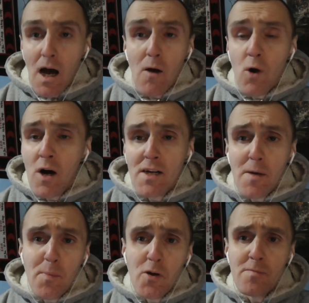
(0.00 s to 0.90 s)
I
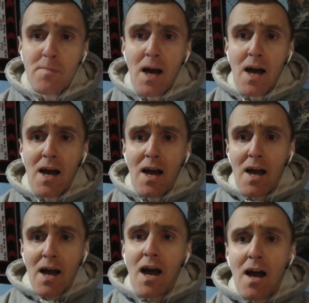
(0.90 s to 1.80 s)
wanna put my
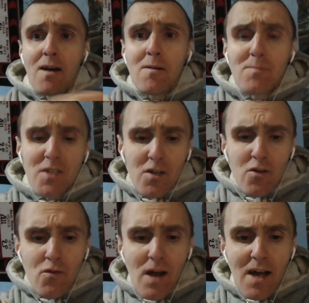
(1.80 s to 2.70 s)
arms
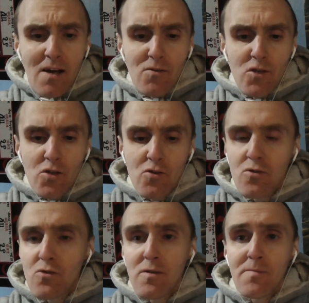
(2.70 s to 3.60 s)
around
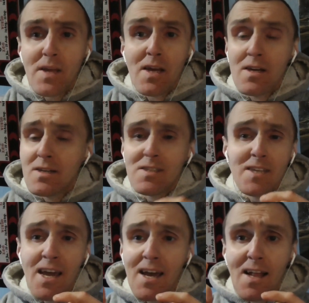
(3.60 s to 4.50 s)
you,
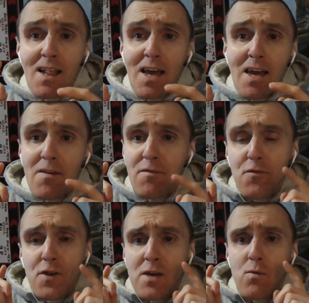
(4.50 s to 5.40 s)
tell
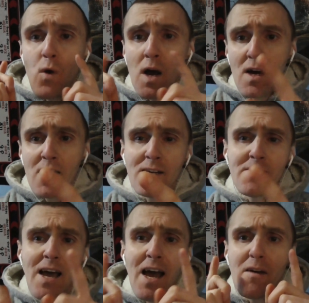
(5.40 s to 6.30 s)

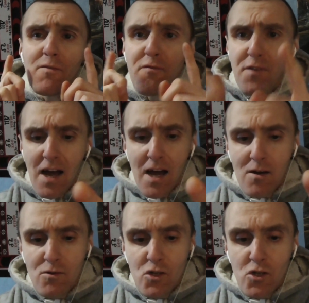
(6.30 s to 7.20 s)
everyone I've
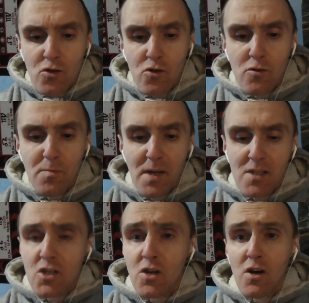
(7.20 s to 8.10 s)
found you,
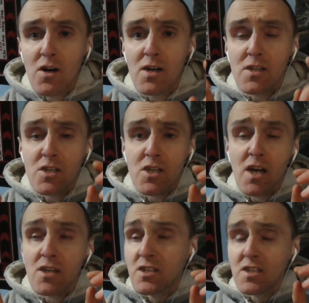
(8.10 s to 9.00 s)
but you're
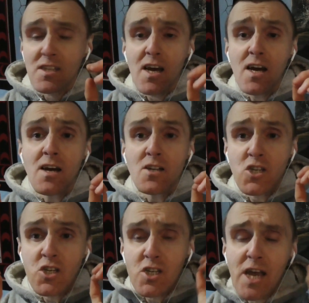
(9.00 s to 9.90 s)
just a
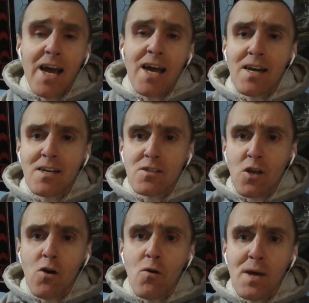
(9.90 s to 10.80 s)

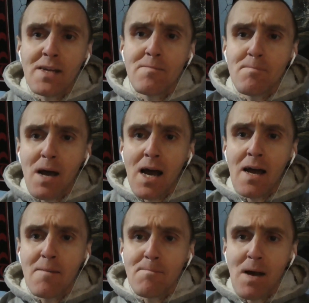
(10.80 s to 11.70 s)
shadow in
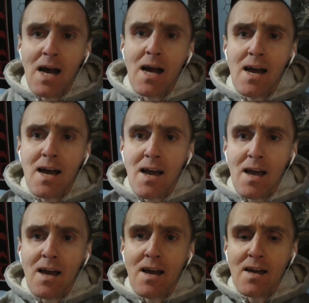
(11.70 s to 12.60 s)
my
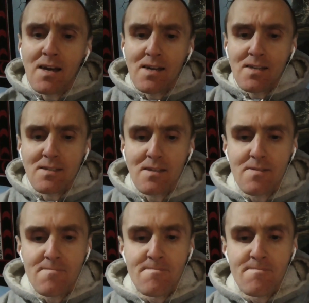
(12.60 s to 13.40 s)
mind.